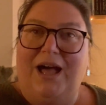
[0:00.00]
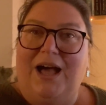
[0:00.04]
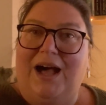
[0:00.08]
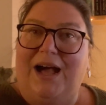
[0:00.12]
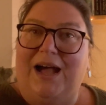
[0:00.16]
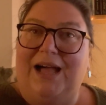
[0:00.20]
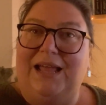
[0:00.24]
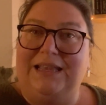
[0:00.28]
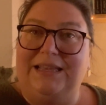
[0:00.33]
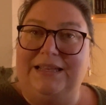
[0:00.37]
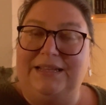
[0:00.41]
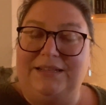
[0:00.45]

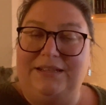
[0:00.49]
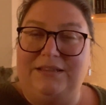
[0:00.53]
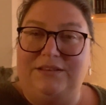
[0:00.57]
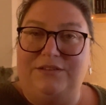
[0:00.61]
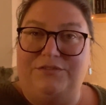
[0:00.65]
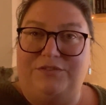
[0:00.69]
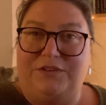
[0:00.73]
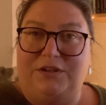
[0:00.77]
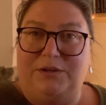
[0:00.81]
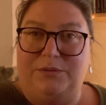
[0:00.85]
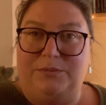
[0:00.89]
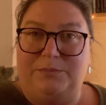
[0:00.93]
I linked the
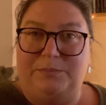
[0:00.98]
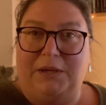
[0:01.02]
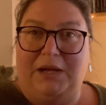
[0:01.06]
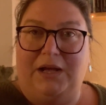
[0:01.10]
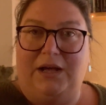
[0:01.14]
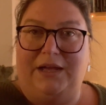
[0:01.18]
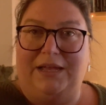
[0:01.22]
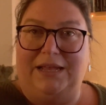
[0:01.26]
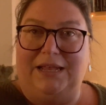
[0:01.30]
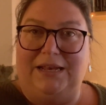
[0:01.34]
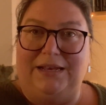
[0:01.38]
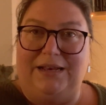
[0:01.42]
first
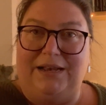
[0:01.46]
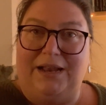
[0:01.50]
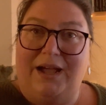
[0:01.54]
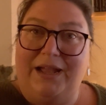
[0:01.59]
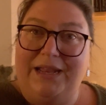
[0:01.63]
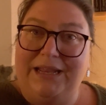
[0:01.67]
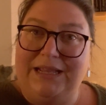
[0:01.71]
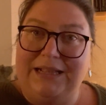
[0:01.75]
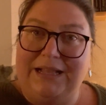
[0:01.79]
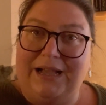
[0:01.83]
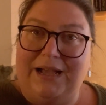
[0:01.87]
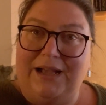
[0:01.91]
part in an
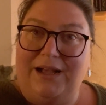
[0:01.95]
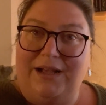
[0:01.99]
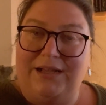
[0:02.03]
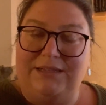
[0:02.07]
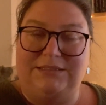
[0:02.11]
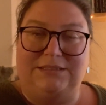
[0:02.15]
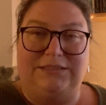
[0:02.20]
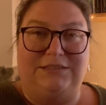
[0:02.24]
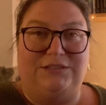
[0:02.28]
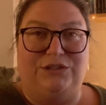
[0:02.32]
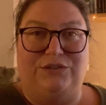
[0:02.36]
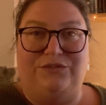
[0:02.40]

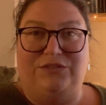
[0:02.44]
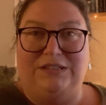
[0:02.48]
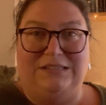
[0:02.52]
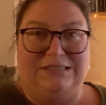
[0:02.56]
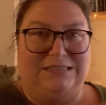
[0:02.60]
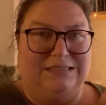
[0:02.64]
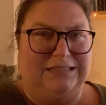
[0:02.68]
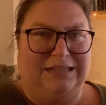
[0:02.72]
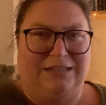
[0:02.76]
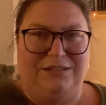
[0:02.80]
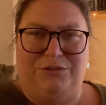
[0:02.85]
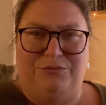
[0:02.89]
iCard, so if this
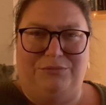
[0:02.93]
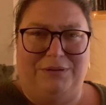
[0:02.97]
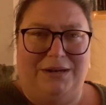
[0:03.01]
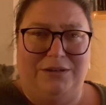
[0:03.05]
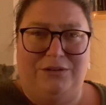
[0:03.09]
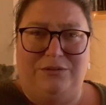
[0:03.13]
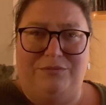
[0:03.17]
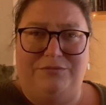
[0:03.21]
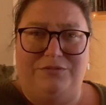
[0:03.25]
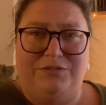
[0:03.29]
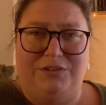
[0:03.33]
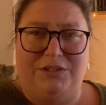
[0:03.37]
is like the
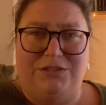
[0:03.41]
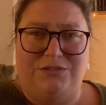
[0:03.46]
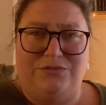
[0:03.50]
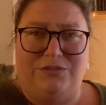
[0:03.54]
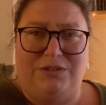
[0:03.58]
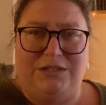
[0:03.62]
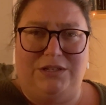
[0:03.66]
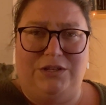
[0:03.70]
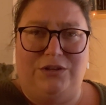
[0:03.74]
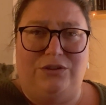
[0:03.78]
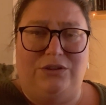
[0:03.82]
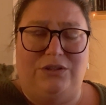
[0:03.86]
random first
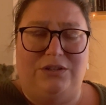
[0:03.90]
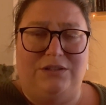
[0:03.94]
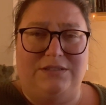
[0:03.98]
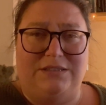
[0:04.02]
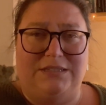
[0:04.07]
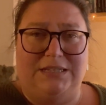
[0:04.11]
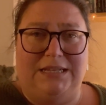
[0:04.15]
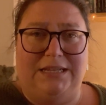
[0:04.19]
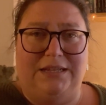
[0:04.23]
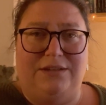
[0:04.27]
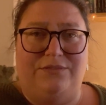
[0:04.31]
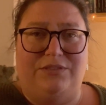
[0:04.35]
video that you're
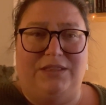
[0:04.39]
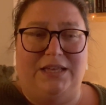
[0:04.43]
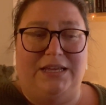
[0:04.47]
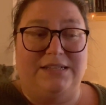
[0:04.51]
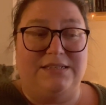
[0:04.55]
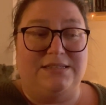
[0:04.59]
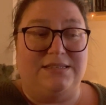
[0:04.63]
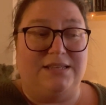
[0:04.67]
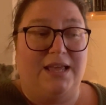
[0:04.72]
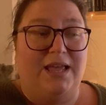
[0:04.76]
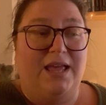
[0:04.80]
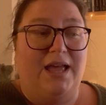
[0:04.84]
seeing of
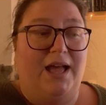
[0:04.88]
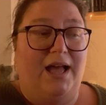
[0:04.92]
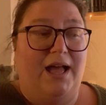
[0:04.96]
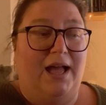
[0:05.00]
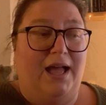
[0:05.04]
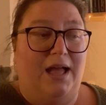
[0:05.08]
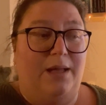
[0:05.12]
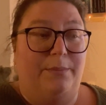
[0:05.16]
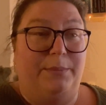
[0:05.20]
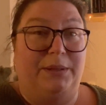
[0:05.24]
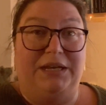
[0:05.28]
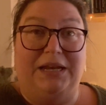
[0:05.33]
this,
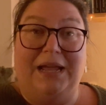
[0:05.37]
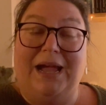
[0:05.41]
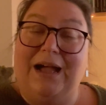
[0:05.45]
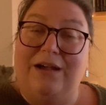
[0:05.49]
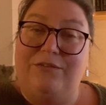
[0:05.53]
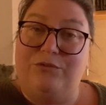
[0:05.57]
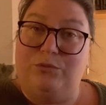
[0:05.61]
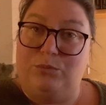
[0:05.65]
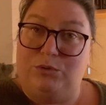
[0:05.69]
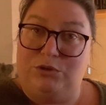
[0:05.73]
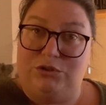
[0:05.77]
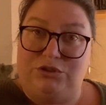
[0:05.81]
and you
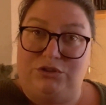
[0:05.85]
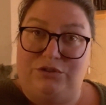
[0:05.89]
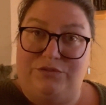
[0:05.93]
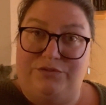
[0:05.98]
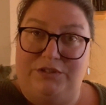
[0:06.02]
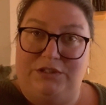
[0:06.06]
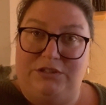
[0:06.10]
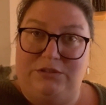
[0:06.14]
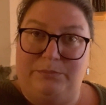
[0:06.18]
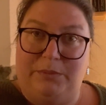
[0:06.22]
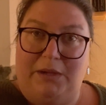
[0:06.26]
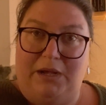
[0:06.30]
haven't watched the
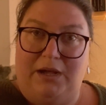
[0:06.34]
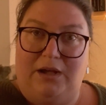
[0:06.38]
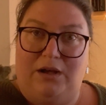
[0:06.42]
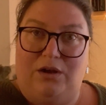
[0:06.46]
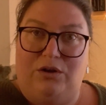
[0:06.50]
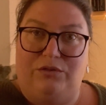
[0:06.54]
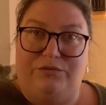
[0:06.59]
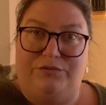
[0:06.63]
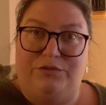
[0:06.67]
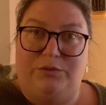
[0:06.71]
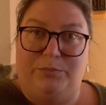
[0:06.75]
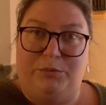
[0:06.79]
first part
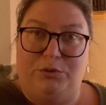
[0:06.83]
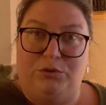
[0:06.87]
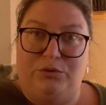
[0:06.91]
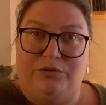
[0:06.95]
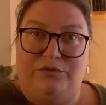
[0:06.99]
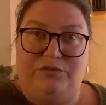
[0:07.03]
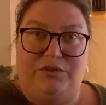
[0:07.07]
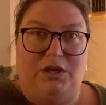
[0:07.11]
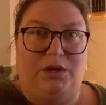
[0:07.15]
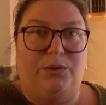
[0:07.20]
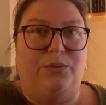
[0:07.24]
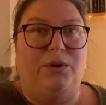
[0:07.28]
of the book
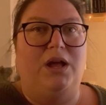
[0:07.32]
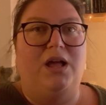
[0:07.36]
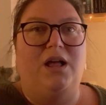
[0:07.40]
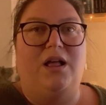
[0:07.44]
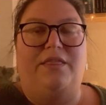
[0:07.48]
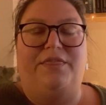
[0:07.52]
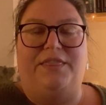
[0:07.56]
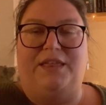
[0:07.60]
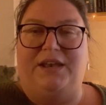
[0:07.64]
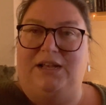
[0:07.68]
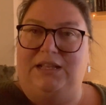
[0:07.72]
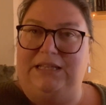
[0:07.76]
review,
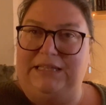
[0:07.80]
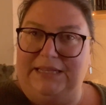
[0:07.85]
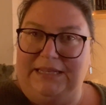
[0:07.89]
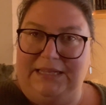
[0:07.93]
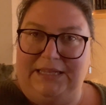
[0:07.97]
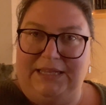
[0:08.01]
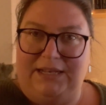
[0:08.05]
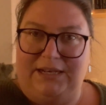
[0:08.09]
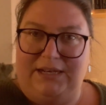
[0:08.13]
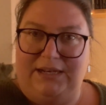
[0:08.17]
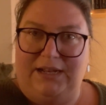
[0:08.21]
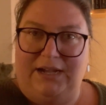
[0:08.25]
then I'll link
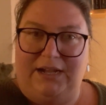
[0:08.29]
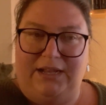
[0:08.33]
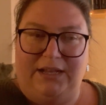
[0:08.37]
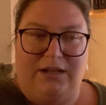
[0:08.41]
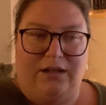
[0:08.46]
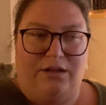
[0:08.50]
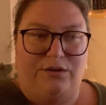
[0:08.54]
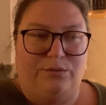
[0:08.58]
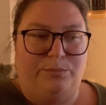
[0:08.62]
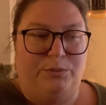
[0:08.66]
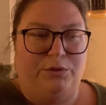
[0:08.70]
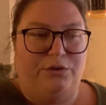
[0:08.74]
it in an
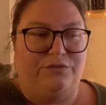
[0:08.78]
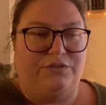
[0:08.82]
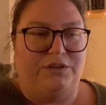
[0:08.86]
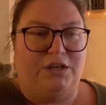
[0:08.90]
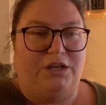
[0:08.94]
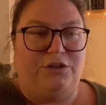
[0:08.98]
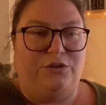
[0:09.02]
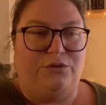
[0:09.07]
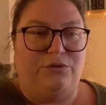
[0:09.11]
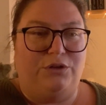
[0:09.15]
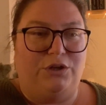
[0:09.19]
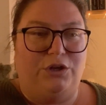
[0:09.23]
iCard above
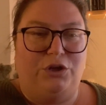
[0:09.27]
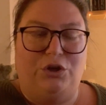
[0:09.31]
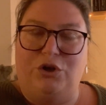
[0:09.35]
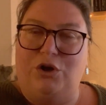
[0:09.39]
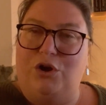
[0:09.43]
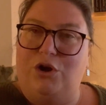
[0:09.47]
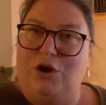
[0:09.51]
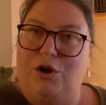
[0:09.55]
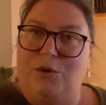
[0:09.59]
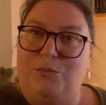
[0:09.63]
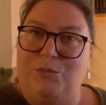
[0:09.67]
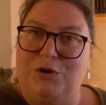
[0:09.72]
and you can
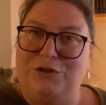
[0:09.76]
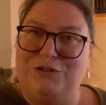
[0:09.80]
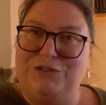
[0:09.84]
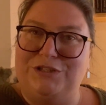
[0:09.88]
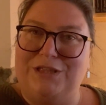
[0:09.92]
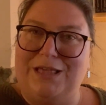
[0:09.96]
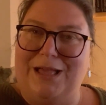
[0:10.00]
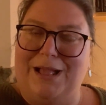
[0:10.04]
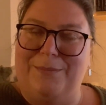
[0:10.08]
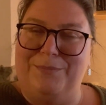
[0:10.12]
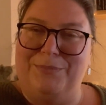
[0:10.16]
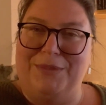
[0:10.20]
go and watch
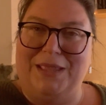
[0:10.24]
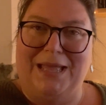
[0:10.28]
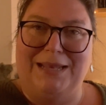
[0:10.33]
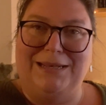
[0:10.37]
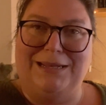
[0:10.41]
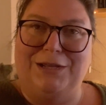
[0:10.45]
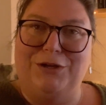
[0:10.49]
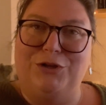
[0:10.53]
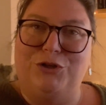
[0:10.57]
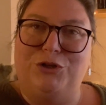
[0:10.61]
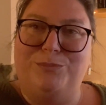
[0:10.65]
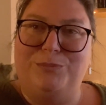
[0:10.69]
that. And
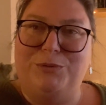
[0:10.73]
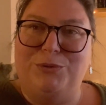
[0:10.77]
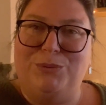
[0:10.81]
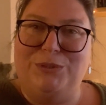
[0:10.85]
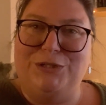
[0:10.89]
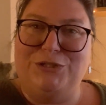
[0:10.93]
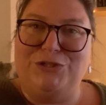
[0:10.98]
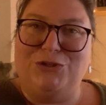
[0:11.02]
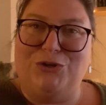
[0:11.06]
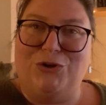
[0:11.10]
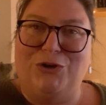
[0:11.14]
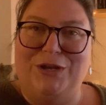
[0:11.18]
I hope you
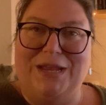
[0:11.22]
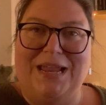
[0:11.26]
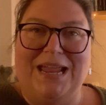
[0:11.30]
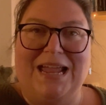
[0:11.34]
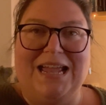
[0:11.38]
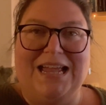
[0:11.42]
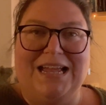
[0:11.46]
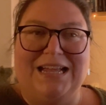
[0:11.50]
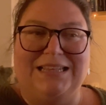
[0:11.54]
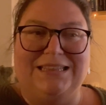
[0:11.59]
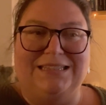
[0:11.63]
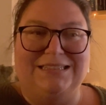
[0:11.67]
enjoy
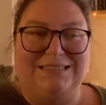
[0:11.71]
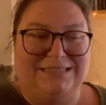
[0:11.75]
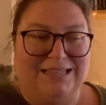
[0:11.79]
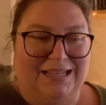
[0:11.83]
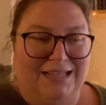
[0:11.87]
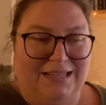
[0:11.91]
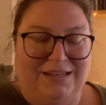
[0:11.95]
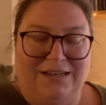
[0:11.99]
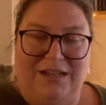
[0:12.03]
the second